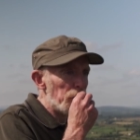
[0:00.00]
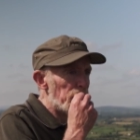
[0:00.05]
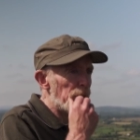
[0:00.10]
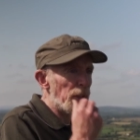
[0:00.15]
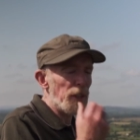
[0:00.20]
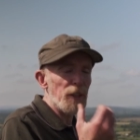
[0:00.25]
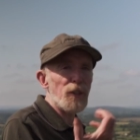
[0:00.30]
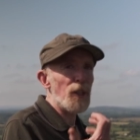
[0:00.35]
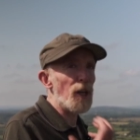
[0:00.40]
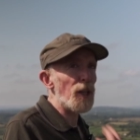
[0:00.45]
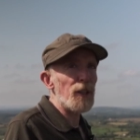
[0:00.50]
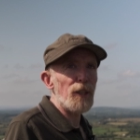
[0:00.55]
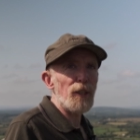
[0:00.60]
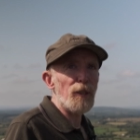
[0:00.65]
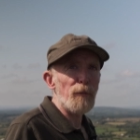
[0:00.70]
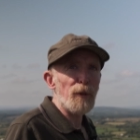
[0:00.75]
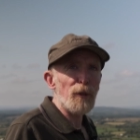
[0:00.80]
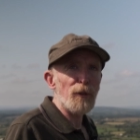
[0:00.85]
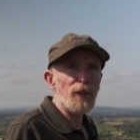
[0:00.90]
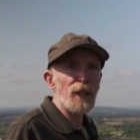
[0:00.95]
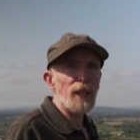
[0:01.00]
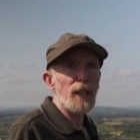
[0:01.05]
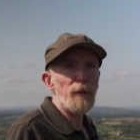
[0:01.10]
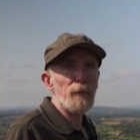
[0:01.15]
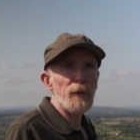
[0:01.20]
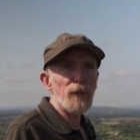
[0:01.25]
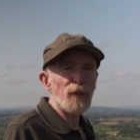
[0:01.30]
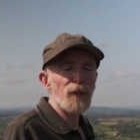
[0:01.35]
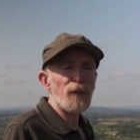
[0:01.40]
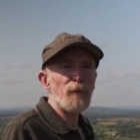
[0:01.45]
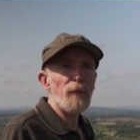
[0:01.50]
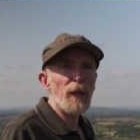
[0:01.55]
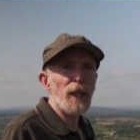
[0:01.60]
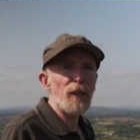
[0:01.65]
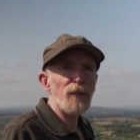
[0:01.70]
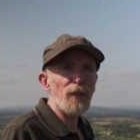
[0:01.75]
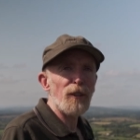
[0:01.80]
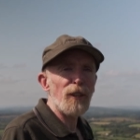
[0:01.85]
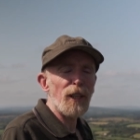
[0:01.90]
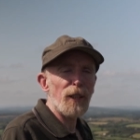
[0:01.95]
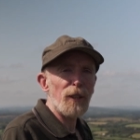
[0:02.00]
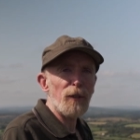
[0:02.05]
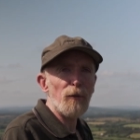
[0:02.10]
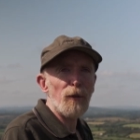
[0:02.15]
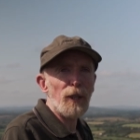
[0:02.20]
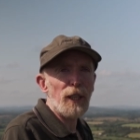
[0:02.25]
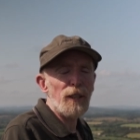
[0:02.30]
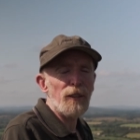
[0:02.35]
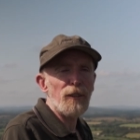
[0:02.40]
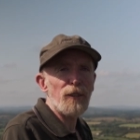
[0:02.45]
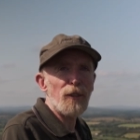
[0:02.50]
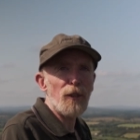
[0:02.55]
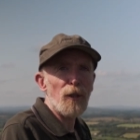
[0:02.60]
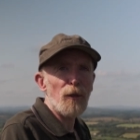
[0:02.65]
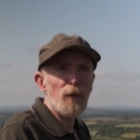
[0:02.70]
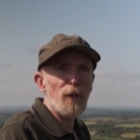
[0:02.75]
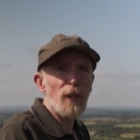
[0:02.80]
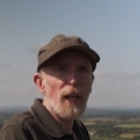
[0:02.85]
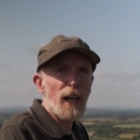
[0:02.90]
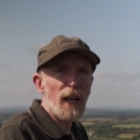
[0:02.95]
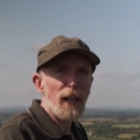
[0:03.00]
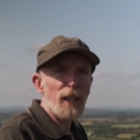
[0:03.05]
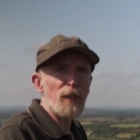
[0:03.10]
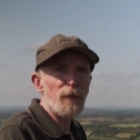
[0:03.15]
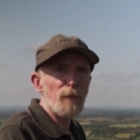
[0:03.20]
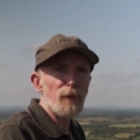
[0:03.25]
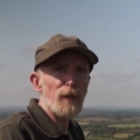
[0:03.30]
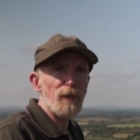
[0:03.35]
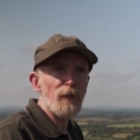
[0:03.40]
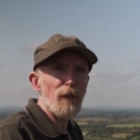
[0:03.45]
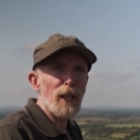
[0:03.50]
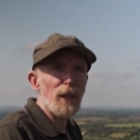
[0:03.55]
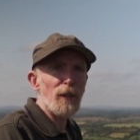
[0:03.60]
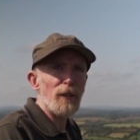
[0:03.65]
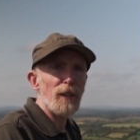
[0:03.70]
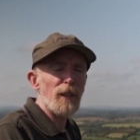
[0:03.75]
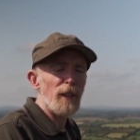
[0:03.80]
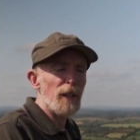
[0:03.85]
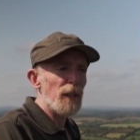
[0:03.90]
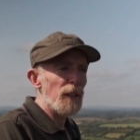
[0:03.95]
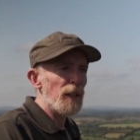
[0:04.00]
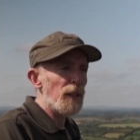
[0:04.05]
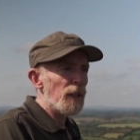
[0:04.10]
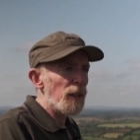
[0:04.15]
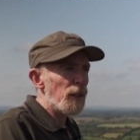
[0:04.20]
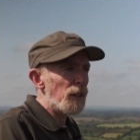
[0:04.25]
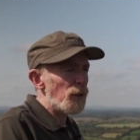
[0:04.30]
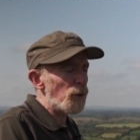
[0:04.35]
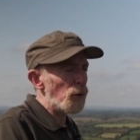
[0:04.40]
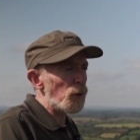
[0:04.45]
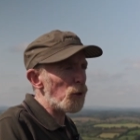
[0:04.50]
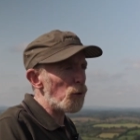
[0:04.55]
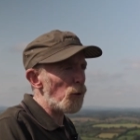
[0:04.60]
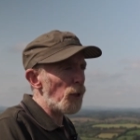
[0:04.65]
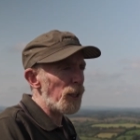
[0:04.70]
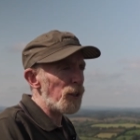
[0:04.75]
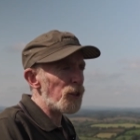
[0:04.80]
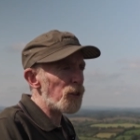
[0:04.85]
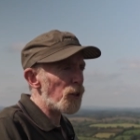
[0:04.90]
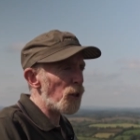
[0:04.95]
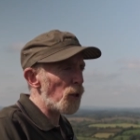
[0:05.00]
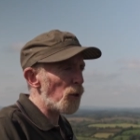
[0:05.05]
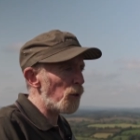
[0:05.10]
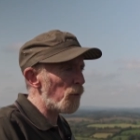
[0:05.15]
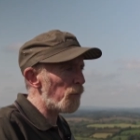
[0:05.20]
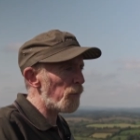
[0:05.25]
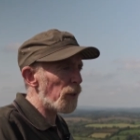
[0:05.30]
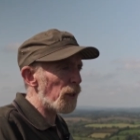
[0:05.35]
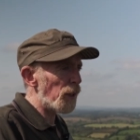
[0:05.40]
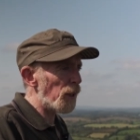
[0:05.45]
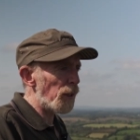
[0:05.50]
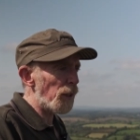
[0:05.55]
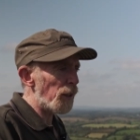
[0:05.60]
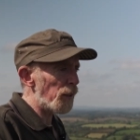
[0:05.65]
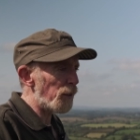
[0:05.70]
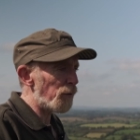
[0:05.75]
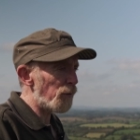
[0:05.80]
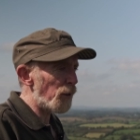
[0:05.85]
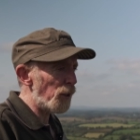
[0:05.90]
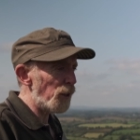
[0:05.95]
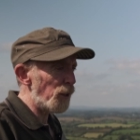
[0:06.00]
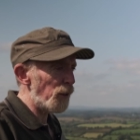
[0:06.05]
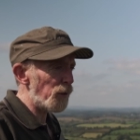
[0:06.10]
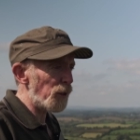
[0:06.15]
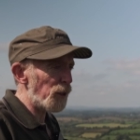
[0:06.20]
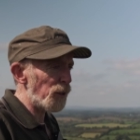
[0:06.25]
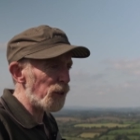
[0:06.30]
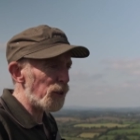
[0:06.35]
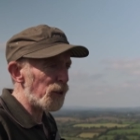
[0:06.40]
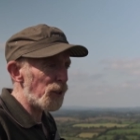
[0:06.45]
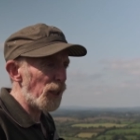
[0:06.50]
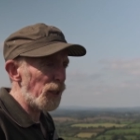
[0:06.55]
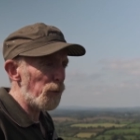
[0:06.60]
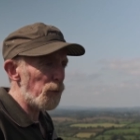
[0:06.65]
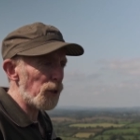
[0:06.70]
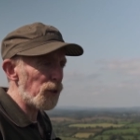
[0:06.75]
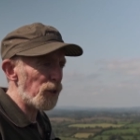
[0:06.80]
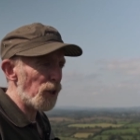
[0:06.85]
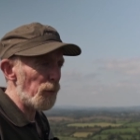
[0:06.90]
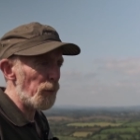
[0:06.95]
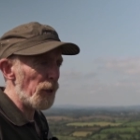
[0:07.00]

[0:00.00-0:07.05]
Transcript: It's not in the museum, it's just mentioned that a green stone axe was found. So green stone, it's very difficult to say what type